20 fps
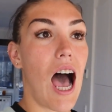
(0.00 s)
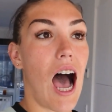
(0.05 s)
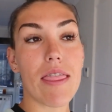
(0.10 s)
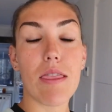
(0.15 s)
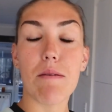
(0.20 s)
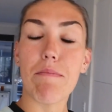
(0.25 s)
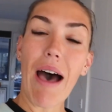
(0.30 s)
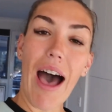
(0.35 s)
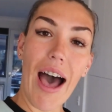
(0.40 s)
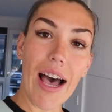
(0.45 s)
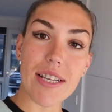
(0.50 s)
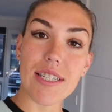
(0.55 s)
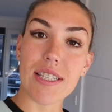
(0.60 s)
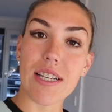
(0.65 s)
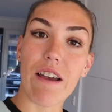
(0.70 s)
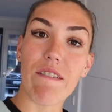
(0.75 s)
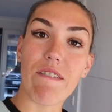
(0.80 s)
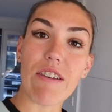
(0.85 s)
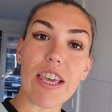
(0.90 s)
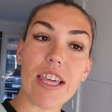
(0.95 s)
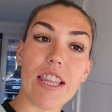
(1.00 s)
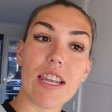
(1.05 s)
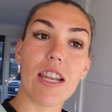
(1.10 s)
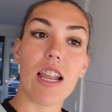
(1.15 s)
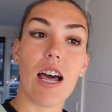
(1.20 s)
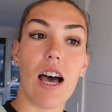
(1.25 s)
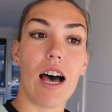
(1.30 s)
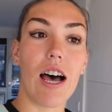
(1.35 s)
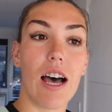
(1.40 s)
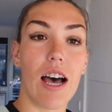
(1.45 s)
In the past, I've
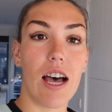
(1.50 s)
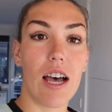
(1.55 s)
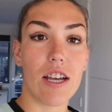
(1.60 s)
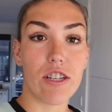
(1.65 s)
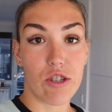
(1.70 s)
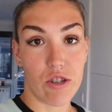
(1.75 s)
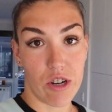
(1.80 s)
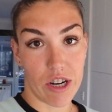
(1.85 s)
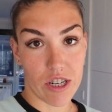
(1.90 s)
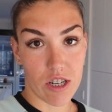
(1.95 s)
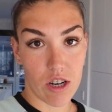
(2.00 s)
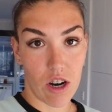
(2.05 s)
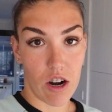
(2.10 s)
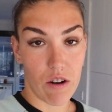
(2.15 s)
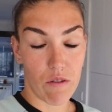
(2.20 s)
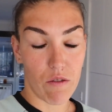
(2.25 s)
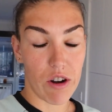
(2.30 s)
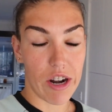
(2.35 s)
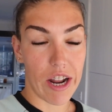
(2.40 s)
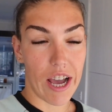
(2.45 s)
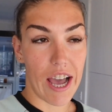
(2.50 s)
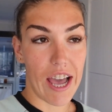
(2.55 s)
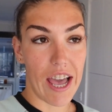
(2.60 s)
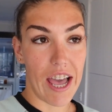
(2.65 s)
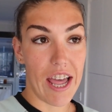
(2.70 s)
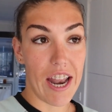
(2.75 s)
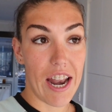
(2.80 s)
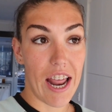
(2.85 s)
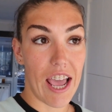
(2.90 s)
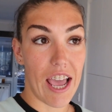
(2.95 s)
eaten a strict carnivore
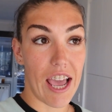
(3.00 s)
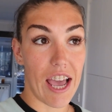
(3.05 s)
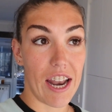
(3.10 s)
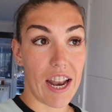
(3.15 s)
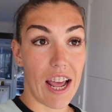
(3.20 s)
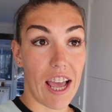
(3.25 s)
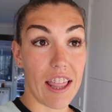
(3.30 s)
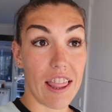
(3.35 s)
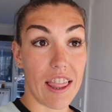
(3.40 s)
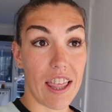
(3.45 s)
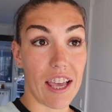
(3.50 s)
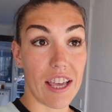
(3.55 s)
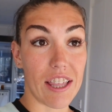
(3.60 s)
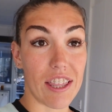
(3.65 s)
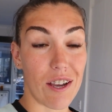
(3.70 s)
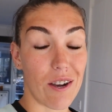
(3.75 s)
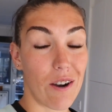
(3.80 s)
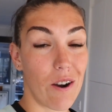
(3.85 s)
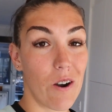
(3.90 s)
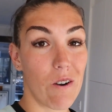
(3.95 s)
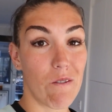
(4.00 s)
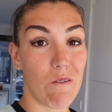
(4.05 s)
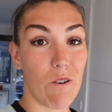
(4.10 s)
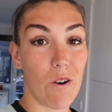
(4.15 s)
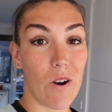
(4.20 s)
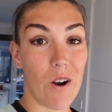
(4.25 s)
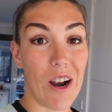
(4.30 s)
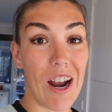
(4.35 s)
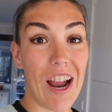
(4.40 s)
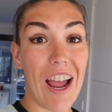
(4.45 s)
diet, and I think that
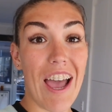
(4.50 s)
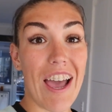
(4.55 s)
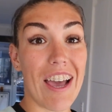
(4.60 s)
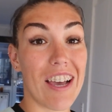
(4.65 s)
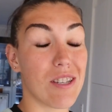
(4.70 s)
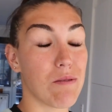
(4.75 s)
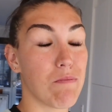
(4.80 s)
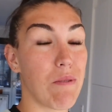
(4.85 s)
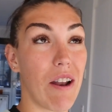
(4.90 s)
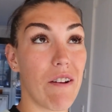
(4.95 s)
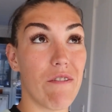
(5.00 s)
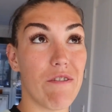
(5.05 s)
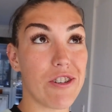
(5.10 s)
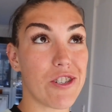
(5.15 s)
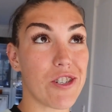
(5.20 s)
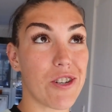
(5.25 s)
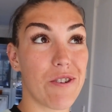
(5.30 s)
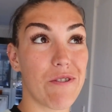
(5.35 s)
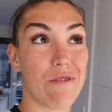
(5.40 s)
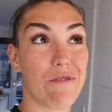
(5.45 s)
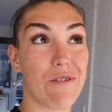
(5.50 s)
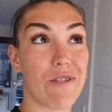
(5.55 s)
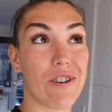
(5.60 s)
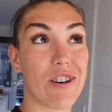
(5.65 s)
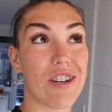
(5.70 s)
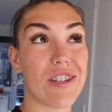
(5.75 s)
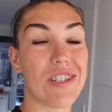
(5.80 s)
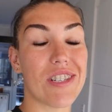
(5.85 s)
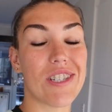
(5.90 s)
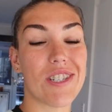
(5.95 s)
carnivore is beneficial
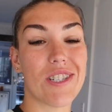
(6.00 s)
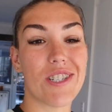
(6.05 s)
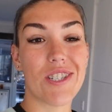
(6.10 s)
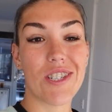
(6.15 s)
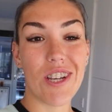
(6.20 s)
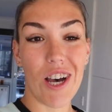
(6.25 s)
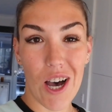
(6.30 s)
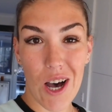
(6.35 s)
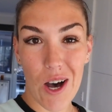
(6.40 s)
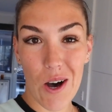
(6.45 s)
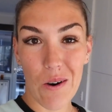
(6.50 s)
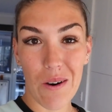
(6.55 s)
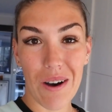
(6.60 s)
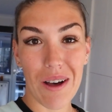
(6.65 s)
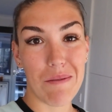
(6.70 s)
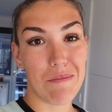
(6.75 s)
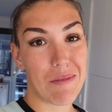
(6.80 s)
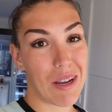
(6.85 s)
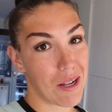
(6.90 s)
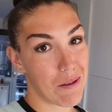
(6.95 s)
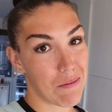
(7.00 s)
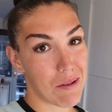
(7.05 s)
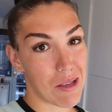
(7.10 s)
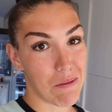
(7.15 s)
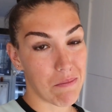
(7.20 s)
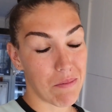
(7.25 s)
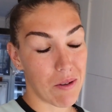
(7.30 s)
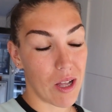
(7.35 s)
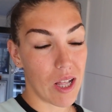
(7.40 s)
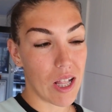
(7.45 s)
for so many
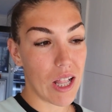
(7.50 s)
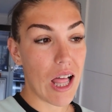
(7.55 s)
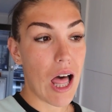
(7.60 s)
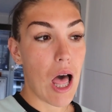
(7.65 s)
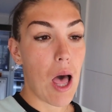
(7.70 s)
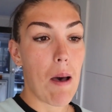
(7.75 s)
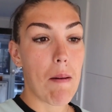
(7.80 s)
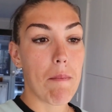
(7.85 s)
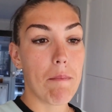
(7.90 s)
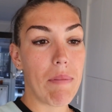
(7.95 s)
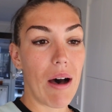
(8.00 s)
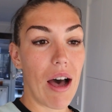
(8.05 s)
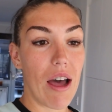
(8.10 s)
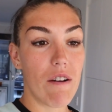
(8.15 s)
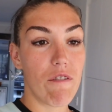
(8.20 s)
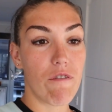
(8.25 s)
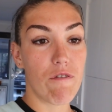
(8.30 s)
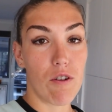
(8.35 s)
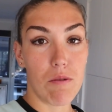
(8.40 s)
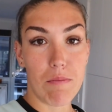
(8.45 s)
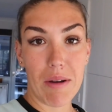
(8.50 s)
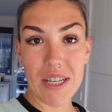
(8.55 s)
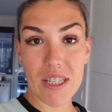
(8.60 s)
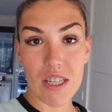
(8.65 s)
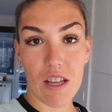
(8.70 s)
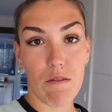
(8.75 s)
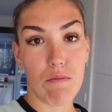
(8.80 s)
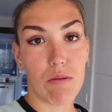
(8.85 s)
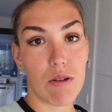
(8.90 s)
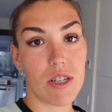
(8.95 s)
people. But for
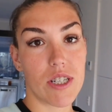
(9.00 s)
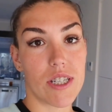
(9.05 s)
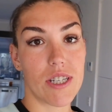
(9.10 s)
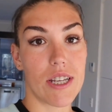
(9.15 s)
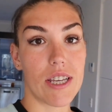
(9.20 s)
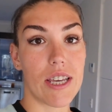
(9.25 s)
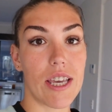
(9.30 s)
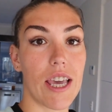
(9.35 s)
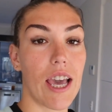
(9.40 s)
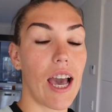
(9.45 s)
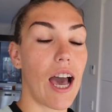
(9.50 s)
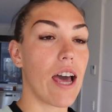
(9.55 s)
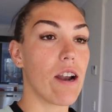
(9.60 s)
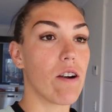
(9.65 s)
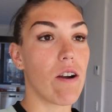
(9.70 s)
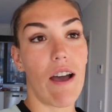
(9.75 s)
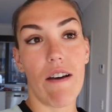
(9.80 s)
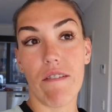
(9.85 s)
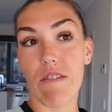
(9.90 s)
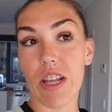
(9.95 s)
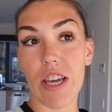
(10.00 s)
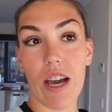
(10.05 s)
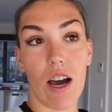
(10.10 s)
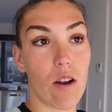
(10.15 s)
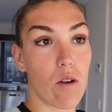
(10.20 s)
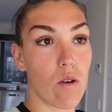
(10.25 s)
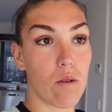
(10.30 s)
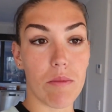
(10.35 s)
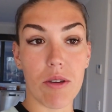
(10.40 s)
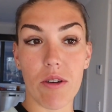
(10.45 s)
myself personally, I don't have any
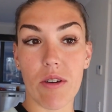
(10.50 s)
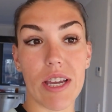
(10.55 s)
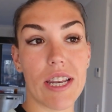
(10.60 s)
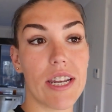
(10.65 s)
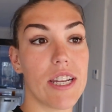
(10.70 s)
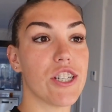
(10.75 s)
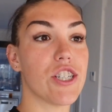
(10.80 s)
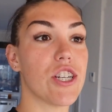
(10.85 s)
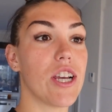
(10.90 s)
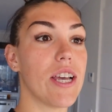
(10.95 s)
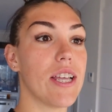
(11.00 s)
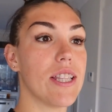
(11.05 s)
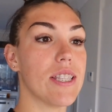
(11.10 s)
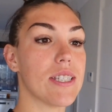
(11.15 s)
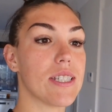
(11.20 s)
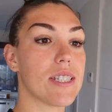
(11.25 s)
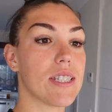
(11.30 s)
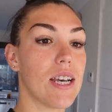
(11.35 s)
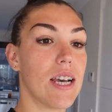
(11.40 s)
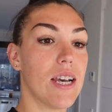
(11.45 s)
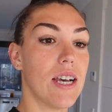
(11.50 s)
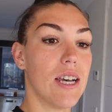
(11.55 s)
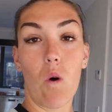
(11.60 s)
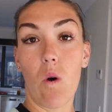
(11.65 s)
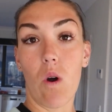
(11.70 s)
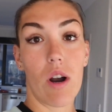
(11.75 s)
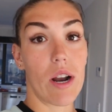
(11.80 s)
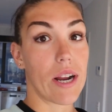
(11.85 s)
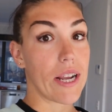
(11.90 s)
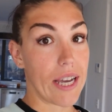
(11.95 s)
autoimmune conditions
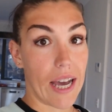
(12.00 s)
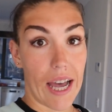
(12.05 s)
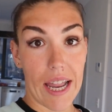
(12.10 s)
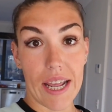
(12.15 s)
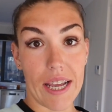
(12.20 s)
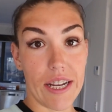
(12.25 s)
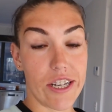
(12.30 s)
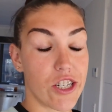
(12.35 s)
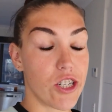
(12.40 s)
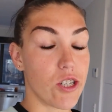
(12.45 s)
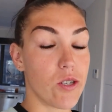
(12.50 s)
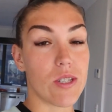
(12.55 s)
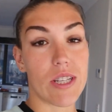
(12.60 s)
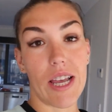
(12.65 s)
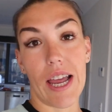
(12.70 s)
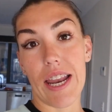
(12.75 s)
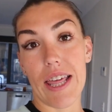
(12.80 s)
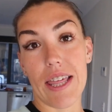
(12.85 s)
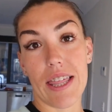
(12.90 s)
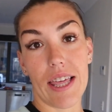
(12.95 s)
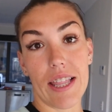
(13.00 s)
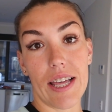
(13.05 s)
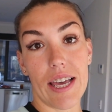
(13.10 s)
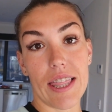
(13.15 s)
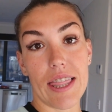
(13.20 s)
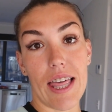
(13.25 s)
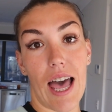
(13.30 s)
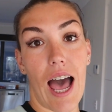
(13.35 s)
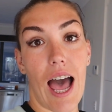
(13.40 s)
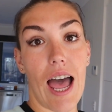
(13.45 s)
or gut issues, anything
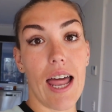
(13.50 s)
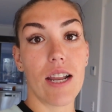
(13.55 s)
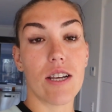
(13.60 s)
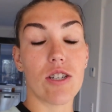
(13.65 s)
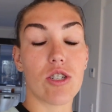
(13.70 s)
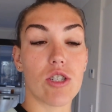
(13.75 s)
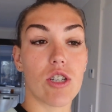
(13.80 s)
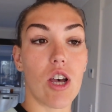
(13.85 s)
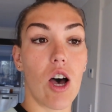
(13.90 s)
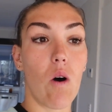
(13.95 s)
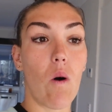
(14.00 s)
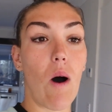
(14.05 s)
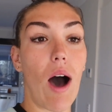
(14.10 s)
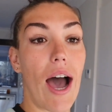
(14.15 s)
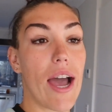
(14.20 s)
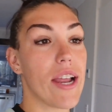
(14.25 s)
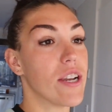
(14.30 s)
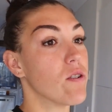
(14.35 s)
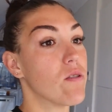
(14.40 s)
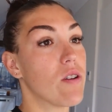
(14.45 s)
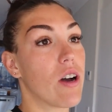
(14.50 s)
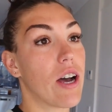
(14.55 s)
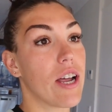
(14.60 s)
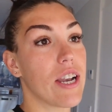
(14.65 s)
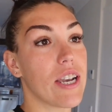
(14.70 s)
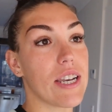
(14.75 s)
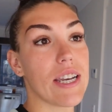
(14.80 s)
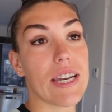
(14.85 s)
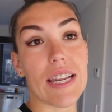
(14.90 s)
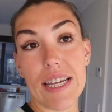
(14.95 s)
like that. So I do
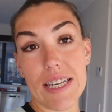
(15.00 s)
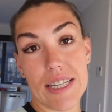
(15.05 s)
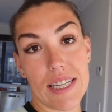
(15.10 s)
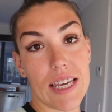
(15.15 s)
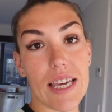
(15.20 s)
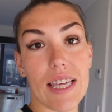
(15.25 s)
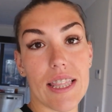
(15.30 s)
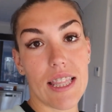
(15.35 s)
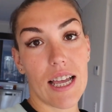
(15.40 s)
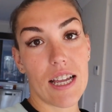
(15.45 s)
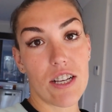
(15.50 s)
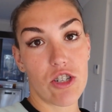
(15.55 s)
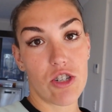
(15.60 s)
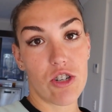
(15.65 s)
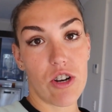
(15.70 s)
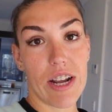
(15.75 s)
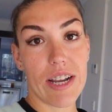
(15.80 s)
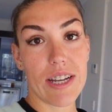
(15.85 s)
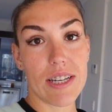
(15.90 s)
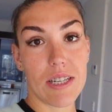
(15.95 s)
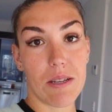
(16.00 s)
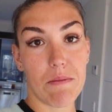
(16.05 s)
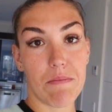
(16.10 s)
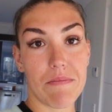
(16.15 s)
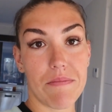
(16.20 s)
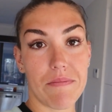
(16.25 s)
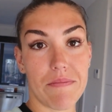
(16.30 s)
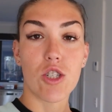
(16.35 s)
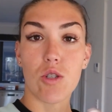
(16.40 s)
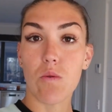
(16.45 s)
not need to eat that strict.
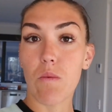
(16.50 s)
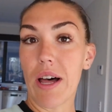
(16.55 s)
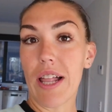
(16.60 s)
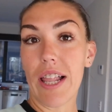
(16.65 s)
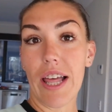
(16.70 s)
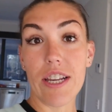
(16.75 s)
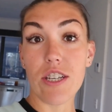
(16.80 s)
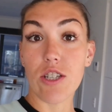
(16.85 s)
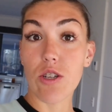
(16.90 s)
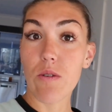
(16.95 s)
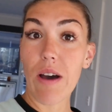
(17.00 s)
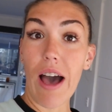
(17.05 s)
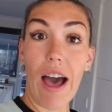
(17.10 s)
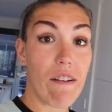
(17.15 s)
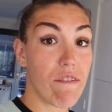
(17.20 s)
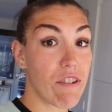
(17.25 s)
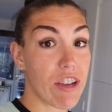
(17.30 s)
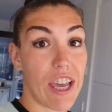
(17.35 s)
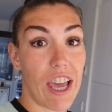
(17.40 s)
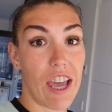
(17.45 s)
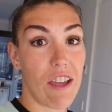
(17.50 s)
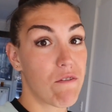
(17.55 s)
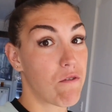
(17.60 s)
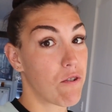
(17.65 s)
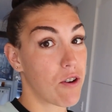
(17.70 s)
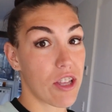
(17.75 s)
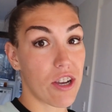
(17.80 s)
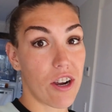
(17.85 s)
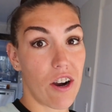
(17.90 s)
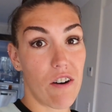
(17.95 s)
So while I do advocate
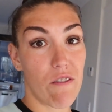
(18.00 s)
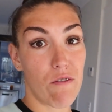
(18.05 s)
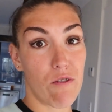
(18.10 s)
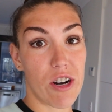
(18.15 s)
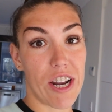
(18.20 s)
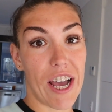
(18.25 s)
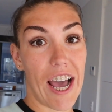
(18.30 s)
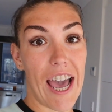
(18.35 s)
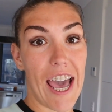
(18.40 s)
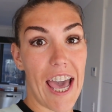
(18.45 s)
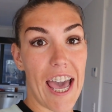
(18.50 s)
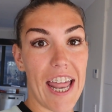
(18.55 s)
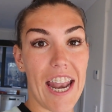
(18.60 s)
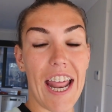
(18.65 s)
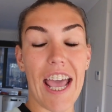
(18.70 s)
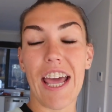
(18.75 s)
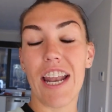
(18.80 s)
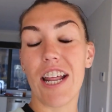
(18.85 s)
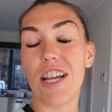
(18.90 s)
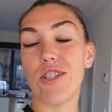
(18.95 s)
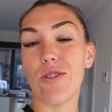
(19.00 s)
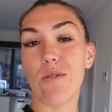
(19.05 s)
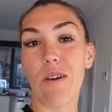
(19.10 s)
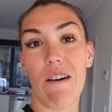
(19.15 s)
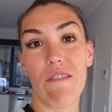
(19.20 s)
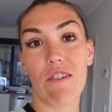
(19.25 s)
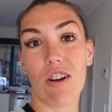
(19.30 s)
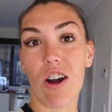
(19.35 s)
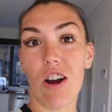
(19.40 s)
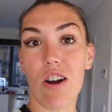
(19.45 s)
for the carnivore diet, and I do
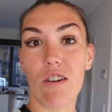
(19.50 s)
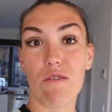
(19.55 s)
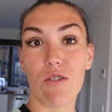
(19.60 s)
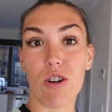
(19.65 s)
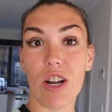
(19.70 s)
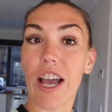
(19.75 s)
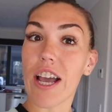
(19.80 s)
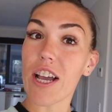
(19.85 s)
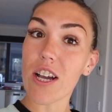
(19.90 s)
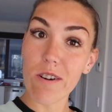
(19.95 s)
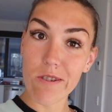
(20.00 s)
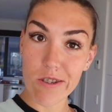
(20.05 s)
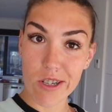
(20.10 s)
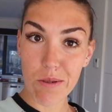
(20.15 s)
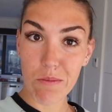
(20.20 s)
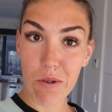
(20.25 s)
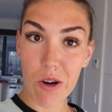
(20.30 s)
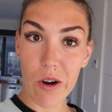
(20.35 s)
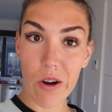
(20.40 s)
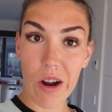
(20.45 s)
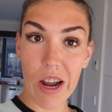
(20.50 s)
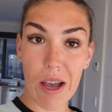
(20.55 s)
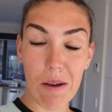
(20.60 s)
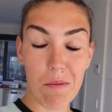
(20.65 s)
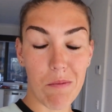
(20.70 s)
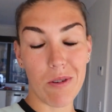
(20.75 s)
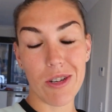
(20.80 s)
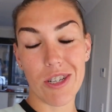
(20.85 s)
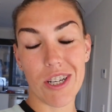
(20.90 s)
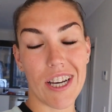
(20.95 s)
have a carnivore diet coaching
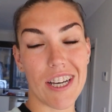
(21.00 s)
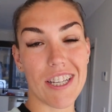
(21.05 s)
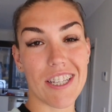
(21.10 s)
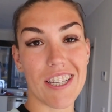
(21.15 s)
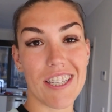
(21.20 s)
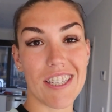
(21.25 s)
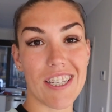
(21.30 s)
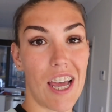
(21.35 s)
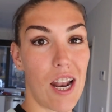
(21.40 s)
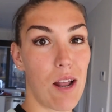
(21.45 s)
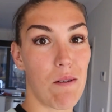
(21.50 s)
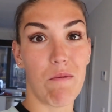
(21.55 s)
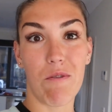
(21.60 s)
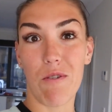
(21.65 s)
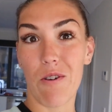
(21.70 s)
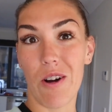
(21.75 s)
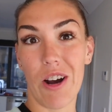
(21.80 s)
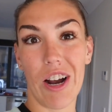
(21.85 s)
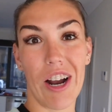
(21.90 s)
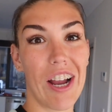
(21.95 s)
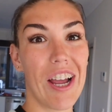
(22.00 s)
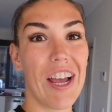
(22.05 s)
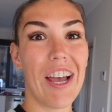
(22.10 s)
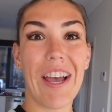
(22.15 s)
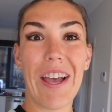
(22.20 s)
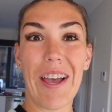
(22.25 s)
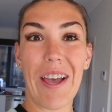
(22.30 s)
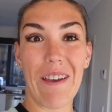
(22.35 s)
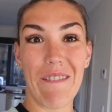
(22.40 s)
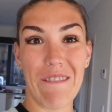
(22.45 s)
program, which you guys can sign up for
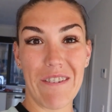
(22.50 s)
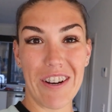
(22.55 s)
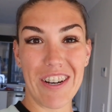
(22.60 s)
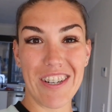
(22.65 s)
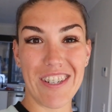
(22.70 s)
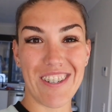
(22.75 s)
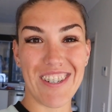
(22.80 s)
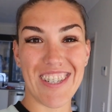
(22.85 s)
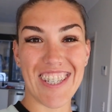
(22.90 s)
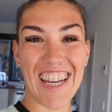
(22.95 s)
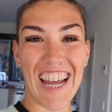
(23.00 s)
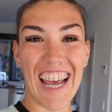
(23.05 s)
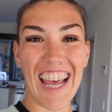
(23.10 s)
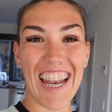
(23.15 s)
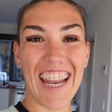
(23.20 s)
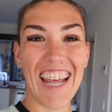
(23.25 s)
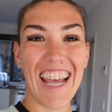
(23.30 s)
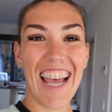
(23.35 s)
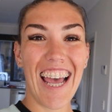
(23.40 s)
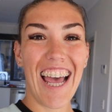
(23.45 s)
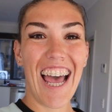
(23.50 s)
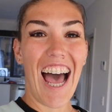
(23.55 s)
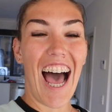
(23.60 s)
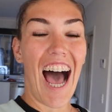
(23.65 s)
if you're interested,